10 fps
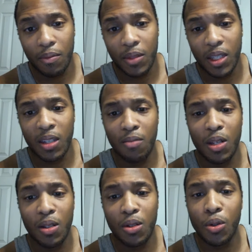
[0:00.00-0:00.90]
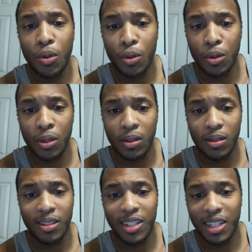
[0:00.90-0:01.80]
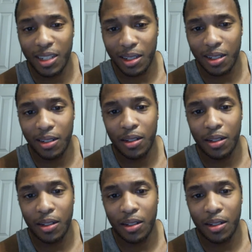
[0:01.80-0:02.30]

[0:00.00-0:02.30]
to give me the tools needed